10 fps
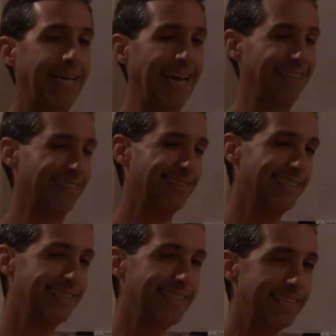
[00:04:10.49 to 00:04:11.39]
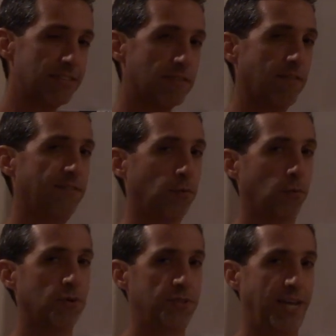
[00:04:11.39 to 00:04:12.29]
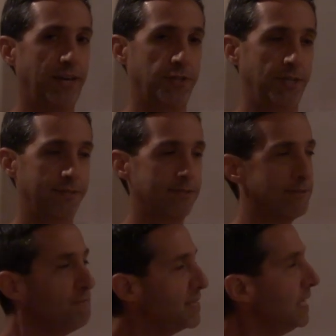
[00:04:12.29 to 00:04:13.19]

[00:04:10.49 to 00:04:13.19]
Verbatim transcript: at least four sections.